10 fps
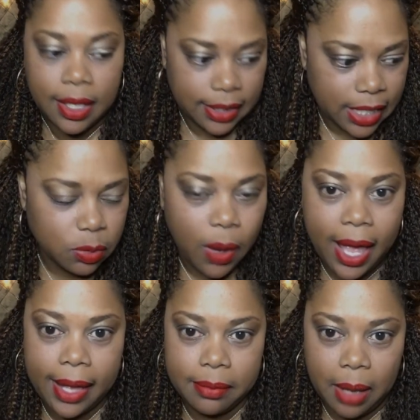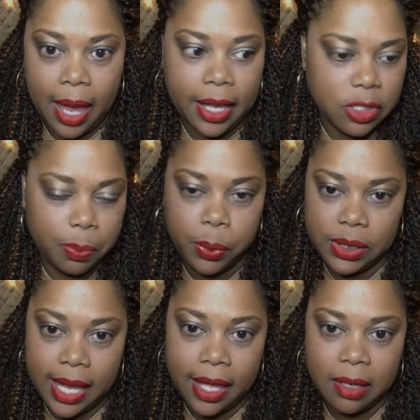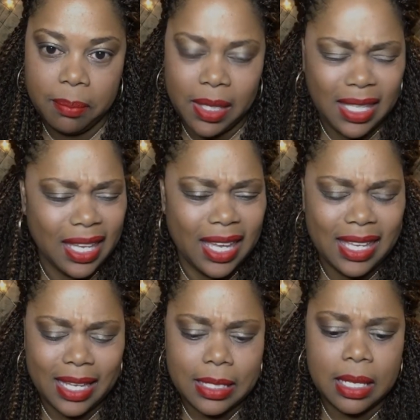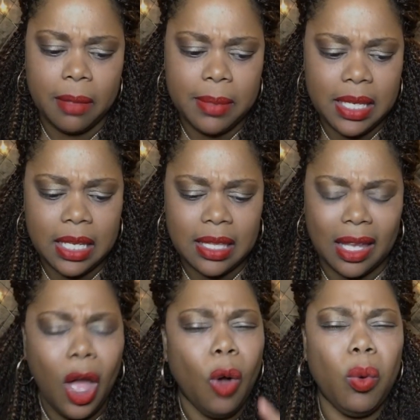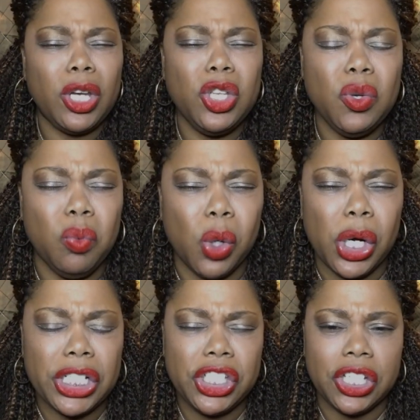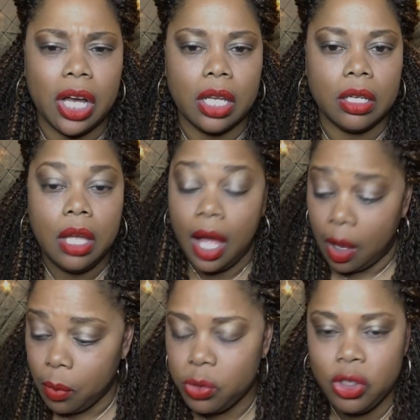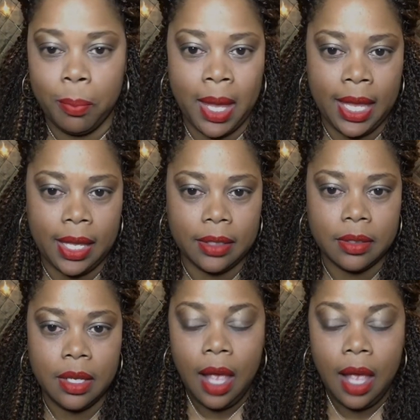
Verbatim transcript: That's why I had to put down and be. Yeah, yeah, tell me anything. What do you want, Shauna? I want your man.